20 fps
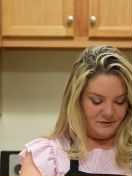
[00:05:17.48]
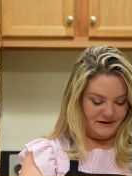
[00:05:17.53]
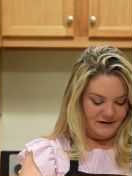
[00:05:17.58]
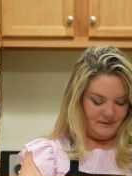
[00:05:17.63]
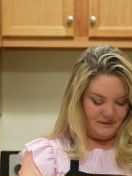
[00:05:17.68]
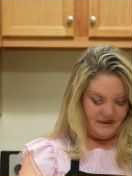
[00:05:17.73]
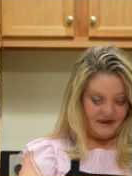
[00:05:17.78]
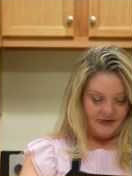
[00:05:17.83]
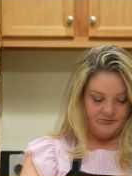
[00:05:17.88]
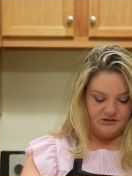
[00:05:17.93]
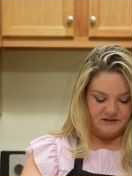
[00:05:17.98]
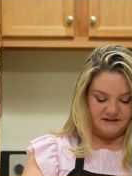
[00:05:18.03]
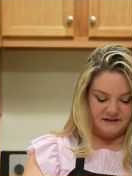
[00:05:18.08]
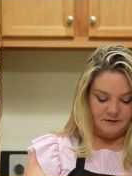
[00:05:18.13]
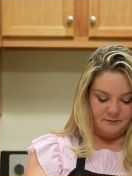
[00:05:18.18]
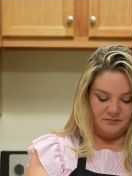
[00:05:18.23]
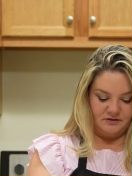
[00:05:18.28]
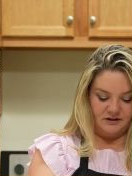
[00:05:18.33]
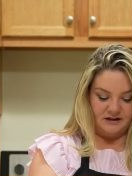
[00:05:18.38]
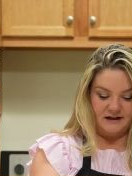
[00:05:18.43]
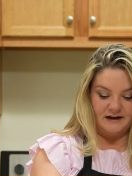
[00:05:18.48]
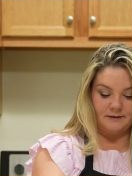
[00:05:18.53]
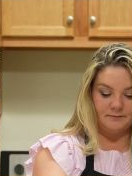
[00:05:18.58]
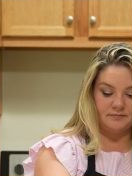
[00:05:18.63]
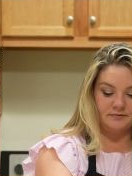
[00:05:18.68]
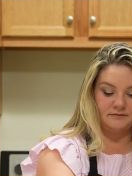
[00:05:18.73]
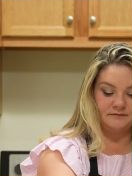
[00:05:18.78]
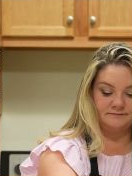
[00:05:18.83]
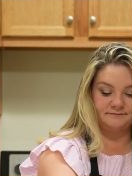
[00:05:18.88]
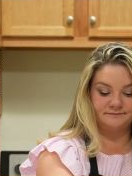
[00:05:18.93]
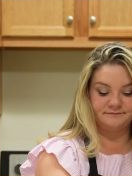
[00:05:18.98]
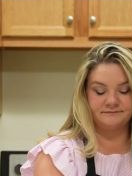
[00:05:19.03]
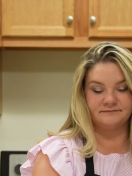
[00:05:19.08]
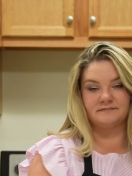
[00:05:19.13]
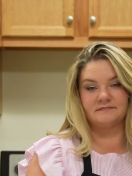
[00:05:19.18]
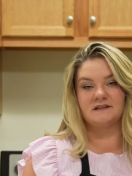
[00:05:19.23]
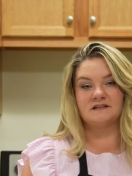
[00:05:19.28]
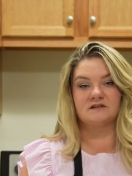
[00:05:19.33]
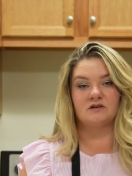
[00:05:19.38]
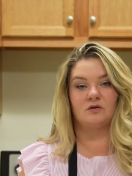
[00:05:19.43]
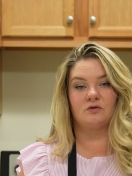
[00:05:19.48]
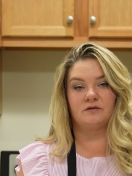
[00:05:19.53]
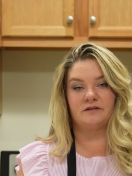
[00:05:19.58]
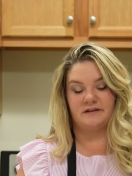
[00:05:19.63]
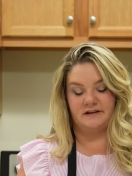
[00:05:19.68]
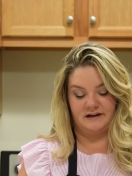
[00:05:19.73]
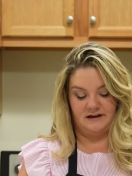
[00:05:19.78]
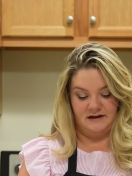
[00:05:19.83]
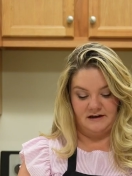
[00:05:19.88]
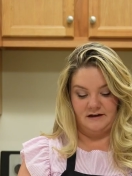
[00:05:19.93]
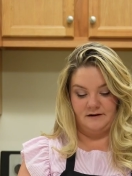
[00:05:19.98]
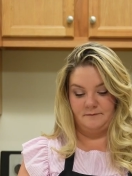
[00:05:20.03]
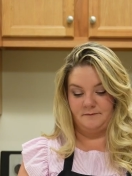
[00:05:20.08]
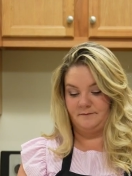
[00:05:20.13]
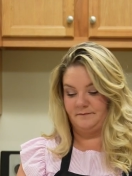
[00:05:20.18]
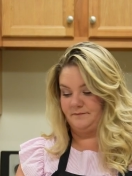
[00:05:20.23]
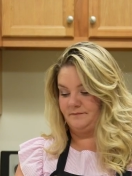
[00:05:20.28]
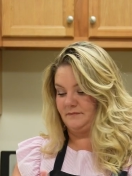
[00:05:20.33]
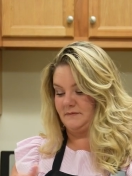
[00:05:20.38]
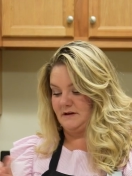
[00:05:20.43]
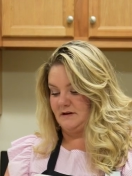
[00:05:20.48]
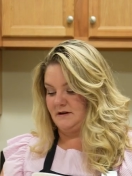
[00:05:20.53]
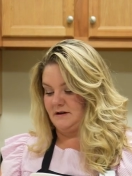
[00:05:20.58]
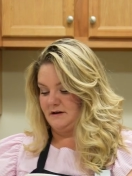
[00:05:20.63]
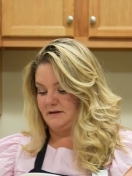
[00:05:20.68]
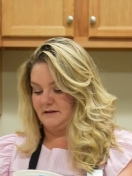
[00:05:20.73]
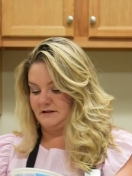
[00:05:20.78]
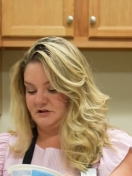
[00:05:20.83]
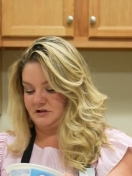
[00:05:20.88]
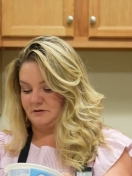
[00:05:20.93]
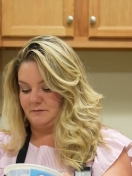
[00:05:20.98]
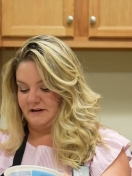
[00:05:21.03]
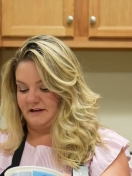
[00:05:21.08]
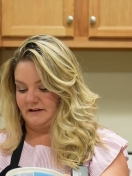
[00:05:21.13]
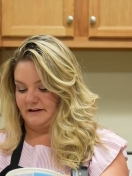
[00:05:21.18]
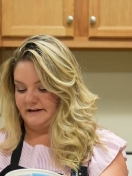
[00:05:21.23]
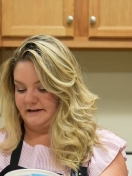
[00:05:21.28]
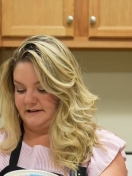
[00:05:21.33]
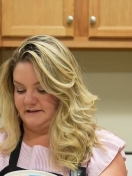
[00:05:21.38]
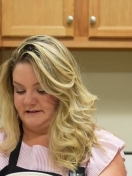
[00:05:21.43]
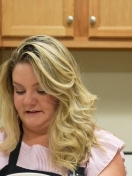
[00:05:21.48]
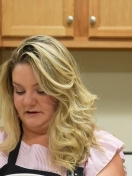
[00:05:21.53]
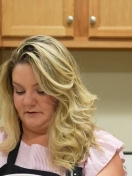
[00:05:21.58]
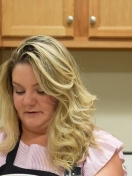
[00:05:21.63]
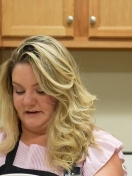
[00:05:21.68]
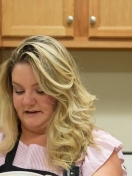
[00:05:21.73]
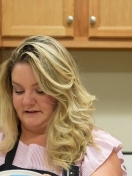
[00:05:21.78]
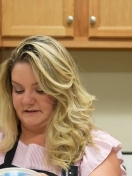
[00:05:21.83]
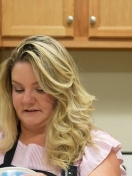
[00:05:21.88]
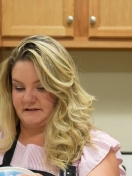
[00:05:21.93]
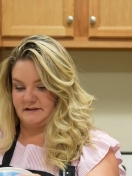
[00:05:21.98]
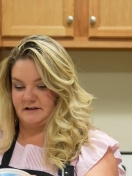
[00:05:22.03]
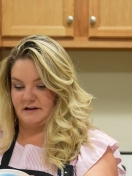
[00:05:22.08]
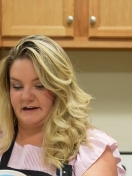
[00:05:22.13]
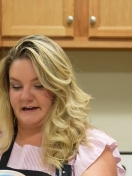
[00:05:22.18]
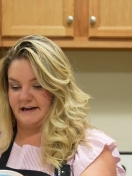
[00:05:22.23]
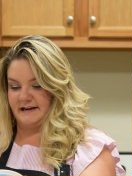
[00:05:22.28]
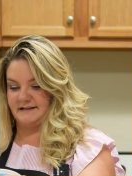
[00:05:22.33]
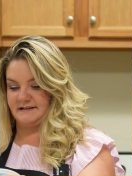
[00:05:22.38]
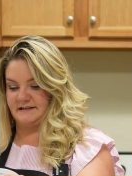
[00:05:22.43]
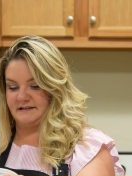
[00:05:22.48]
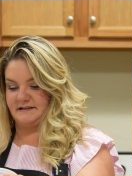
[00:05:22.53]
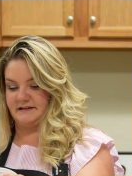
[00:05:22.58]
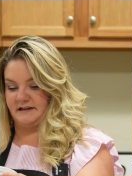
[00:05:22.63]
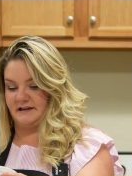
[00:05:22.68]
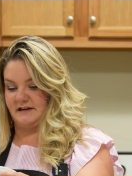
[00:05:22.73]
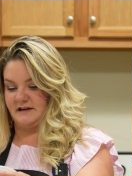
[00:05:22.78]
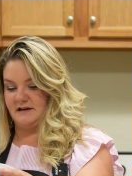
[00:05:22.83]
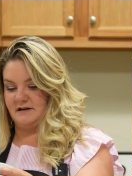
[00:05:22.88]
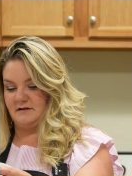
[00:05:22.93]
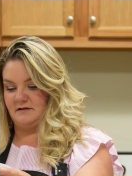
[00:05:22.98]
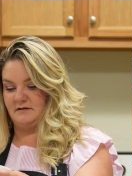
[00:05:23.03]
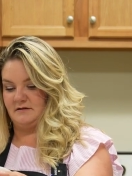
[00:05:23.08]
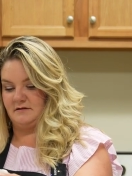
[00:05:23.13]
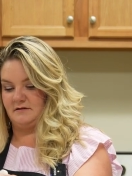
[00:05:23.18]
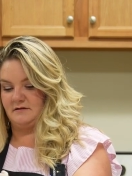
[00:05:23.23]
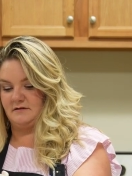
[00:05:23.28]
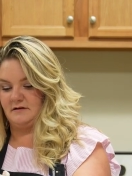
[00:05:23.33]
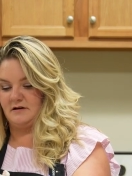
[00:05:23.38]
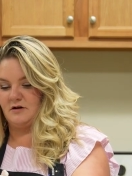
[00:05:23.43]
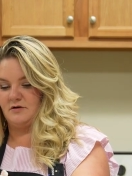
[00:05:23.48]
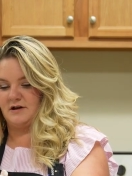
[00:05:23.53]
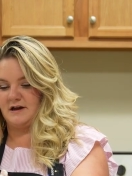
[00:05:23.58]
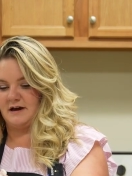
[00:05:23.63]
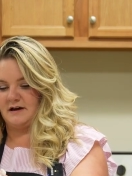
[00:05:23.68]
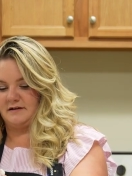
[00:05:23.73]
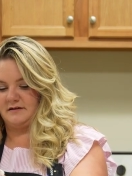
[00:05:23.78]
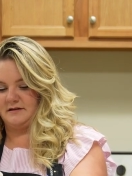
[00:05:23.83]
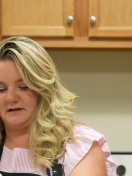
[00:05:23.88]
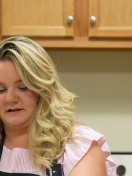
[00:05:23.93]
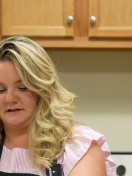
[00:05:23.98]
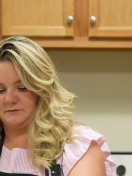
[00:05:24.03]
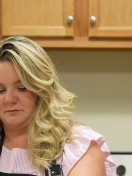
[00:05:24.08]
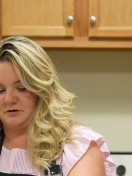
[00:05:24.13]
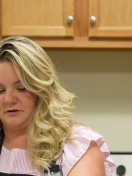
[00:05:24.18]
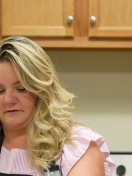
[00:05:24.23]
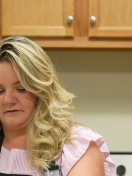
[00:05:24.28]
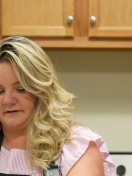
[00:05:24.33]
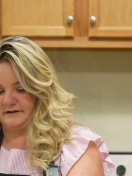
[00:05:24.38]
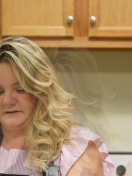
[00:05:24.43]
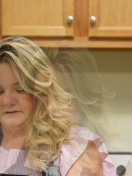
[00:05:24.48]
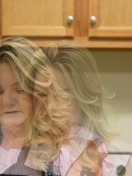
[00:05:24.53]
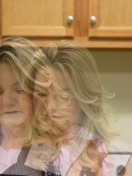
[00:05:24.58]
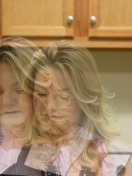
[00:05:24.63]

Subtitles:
Whip, and I'm just gonna plop this whole thing in. And this should be a lot easier because it's not as sticky. Oh yeah, that's perfect.